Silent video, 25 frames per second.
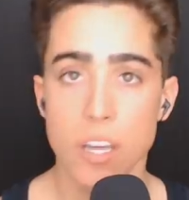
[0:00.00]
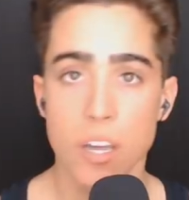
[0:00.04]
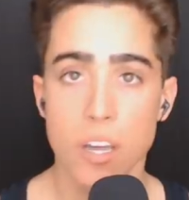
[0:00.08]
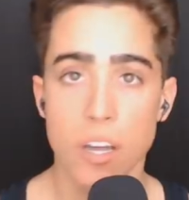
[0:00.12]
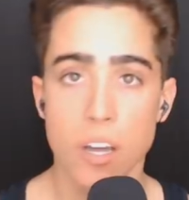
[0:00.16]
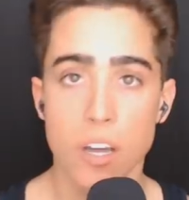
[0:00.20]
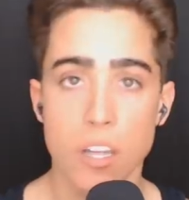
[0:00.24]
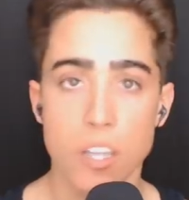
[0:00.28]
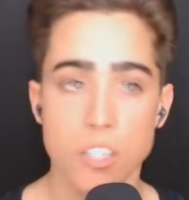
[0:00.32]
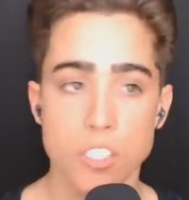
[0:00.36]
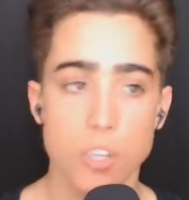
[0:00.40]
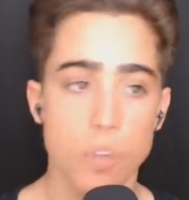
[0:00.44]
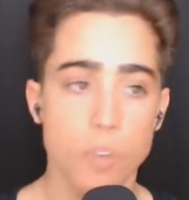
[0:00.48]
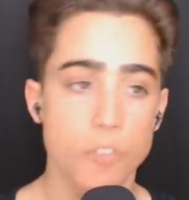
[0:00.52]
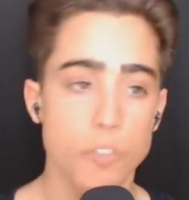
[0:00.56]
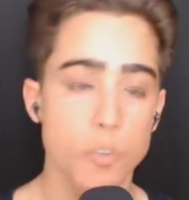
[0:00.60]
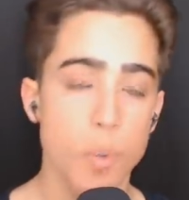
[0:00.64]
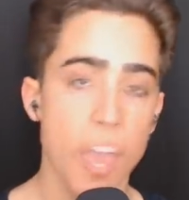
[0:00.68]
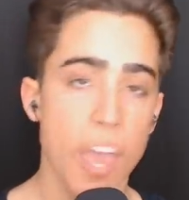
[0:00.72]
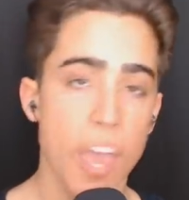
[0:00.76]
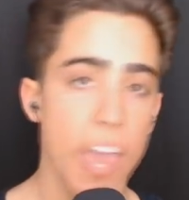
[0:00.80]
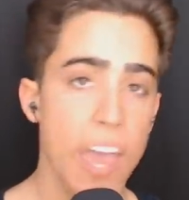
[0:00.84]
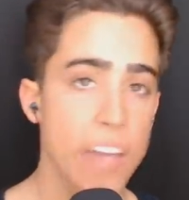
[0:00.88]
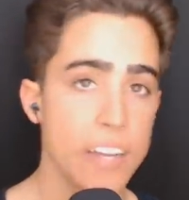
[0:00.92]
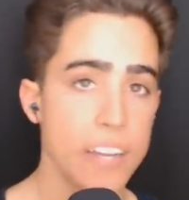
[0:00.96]
Uh, so if you
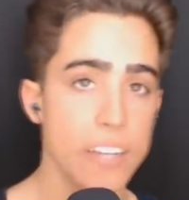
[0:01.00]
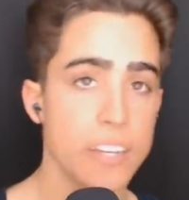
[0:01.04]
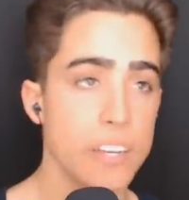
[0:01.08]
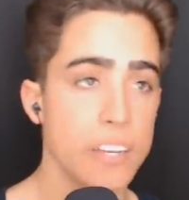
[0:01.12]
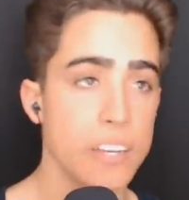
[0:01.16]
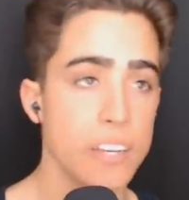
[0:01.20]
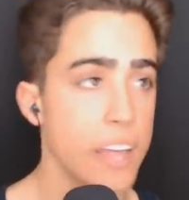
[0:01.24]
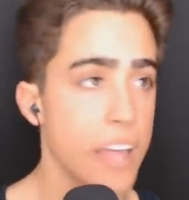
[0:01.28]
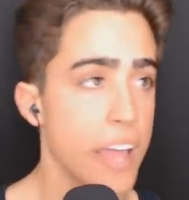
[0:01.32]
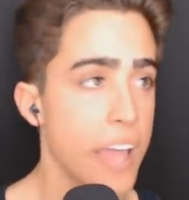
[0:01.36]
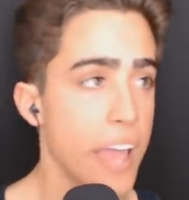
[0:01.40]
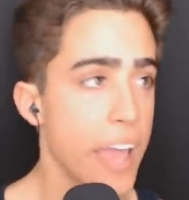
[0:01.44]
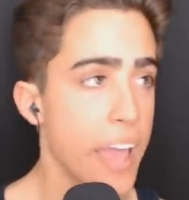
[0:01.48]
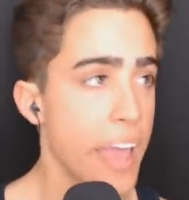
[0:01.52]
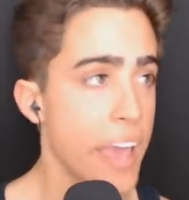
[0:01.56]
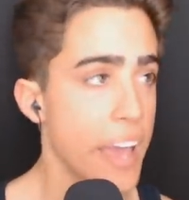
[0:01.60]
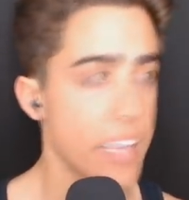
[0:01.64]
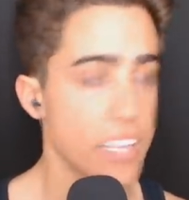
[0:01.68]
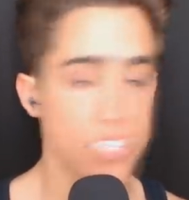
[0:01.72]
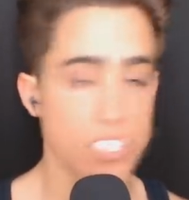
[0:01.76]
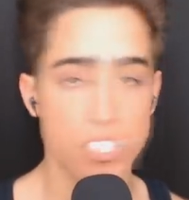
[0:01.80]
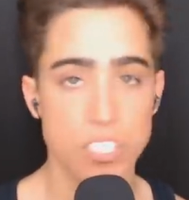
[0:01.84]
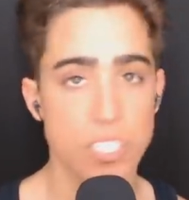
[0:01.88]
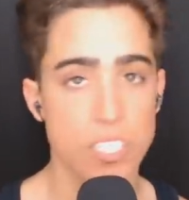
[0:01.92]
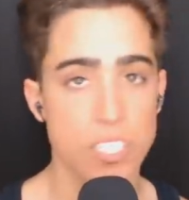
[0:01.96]
added an
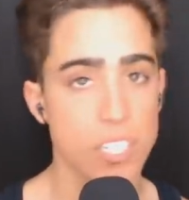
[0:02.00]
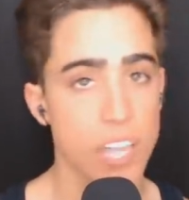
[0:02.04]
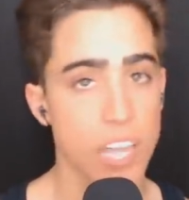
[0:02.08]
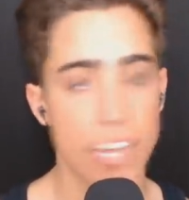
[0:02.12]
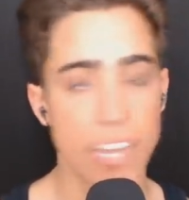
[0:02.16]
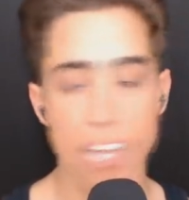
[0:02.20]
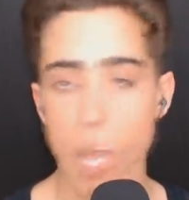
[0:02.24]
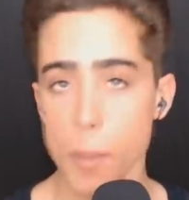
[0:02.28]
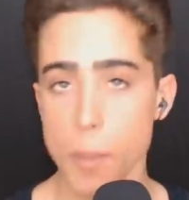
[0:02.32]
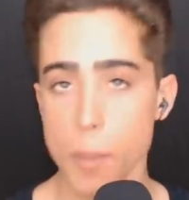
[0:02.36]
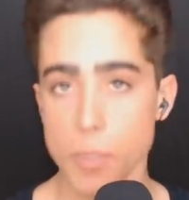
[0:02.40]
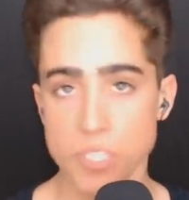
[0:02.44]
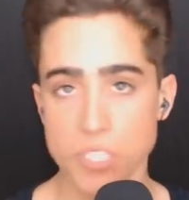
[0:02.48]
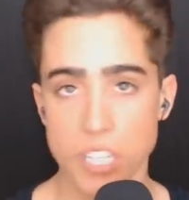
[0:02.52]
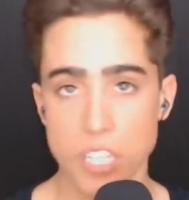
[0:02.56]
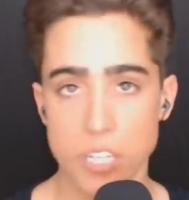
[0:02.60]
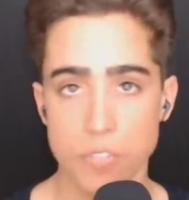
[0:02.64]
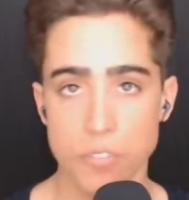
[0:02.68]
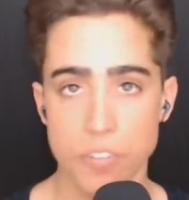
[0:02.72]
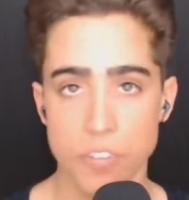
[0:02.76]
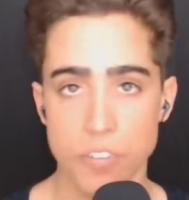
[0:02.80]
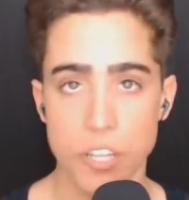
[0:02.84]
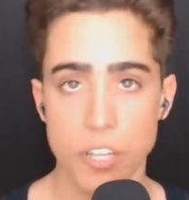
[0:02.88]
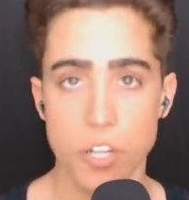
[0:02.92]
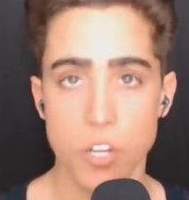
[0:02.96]
acid like apple cider
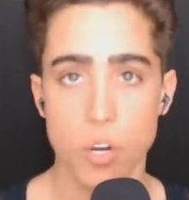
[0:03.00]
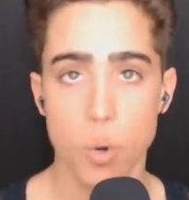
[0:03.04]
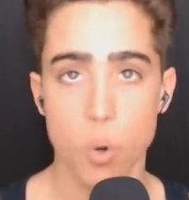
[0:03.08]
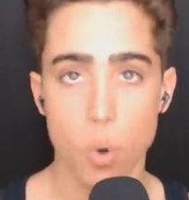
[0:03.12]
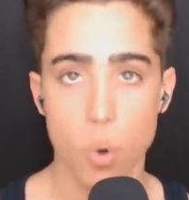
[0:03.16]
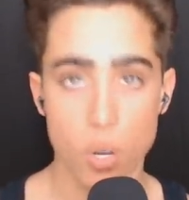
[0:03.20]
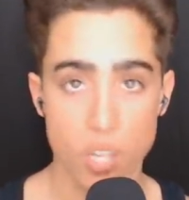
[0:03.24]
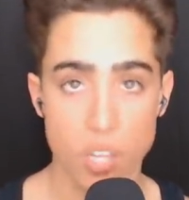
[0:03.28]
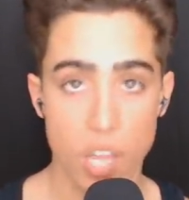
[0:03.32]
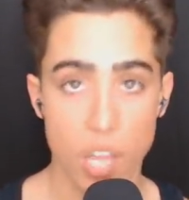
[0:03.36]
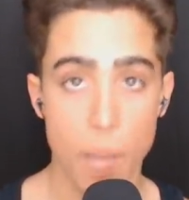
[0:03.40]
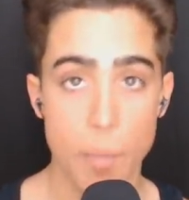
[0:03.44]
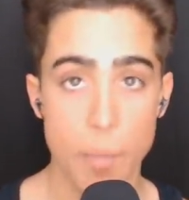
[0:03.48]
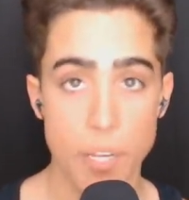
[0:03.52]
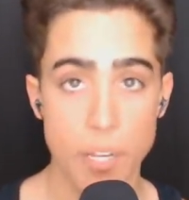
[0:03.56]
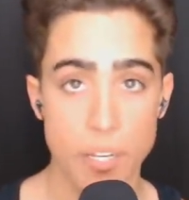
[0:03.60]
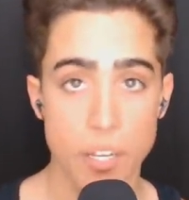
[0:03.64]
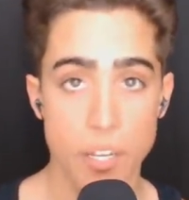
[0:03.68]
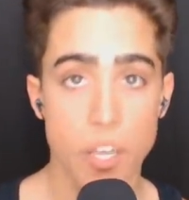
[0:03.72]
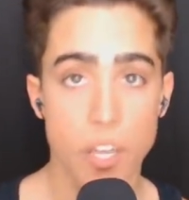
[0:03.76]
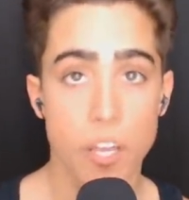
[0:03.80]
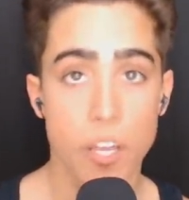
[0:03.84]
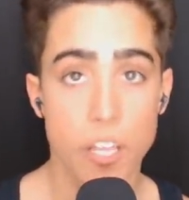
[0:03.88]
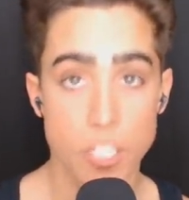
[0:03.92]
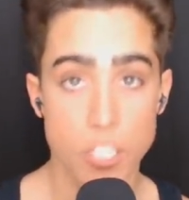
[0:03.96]
vinegar or lemon
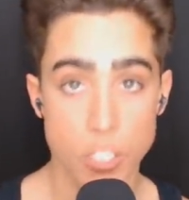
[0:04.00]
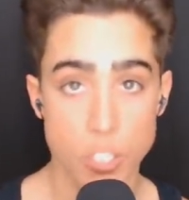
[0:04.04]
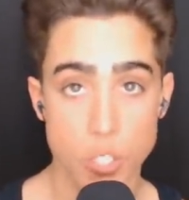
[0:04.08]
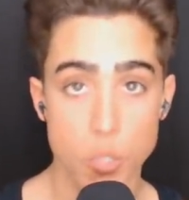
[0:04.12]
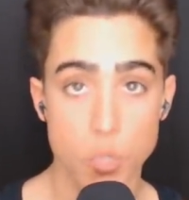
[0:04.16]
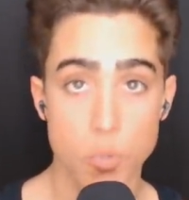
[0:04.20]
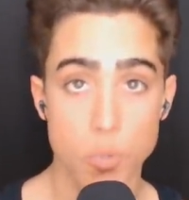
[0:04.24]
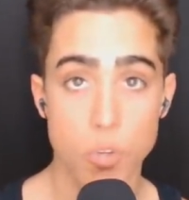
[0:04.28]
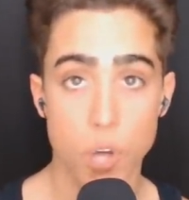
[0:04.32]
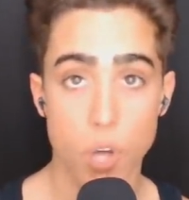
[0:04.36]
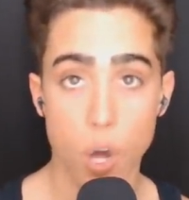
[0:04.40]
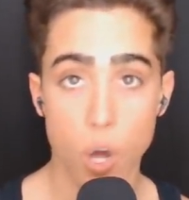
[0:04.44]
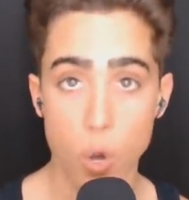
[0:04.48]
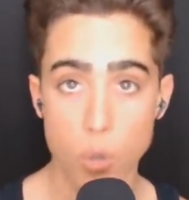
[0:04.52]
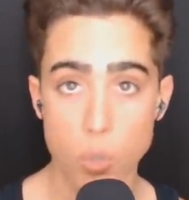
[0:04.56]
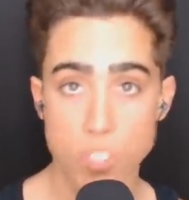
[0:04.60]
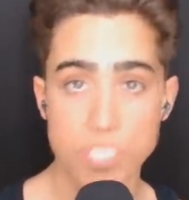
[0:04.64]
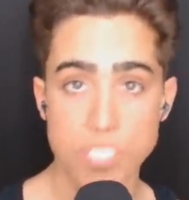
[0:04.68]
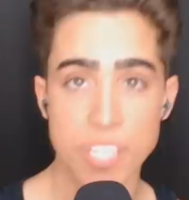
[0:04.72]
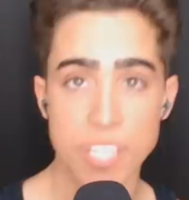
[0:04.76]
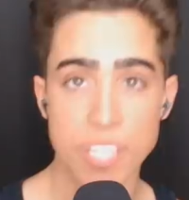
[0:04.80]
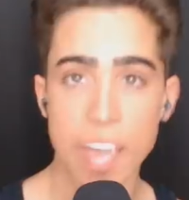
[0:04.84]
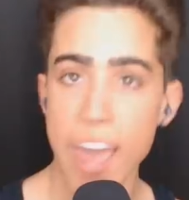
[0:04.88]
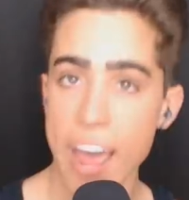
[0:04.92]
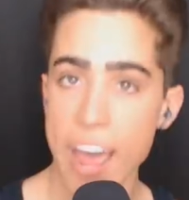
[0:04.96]
to the oats
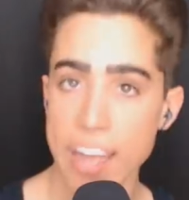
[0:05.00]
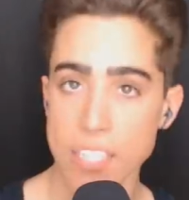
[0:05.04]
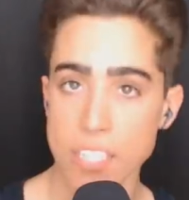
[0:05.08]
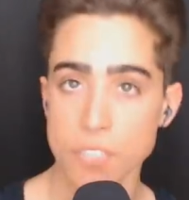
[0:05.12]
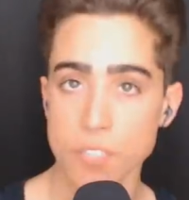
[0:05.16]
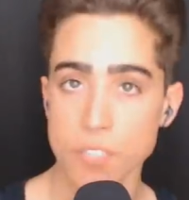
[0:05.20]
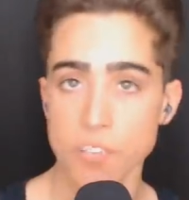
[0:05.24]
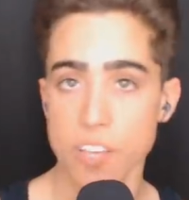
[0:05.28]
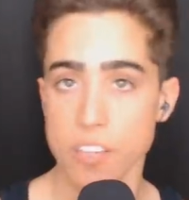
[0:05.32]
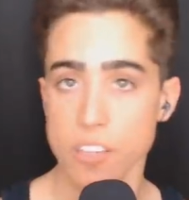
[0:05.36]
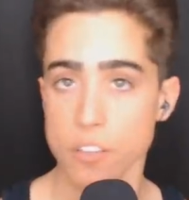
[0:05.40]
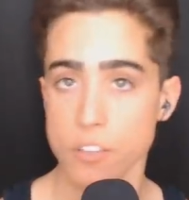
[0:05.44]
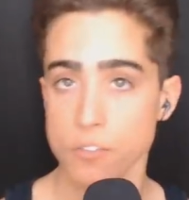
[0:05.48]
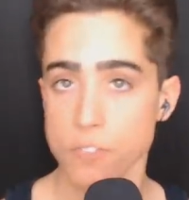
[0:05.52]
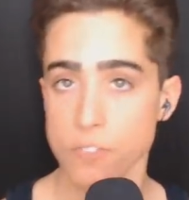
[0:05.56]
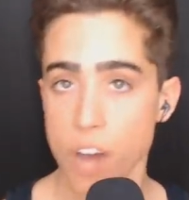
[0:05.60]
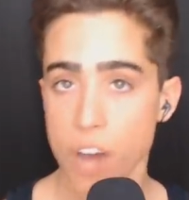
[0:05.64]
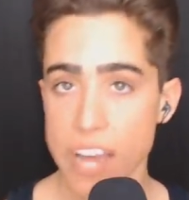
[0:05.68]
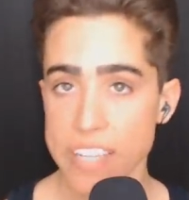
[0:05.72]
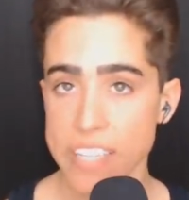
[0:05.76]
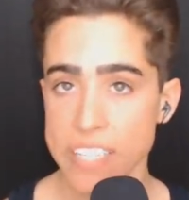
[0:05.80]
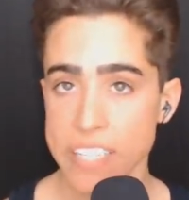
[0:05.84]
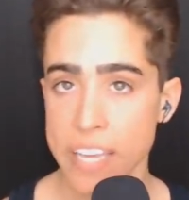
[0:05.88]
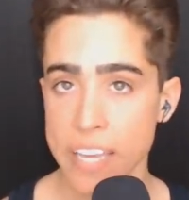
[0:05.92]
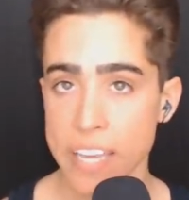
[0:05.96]
to activate the
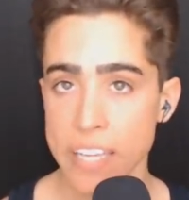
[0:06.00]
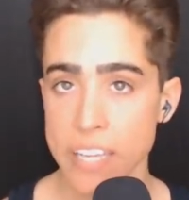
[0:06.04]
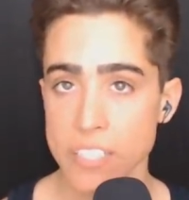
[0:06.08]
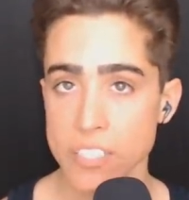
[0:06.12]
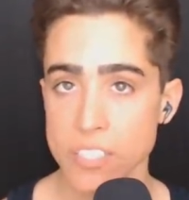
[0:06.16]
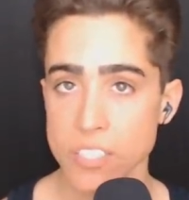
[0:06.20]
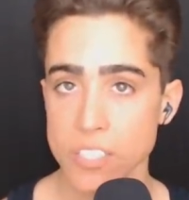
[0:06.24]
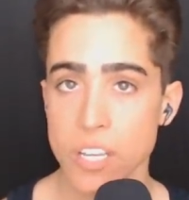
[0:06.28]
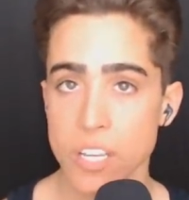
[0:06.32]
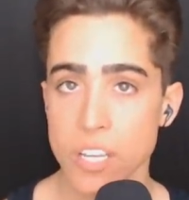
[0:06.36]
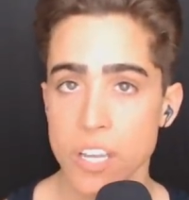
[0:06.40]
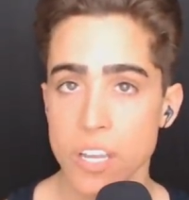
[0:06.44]
phytase,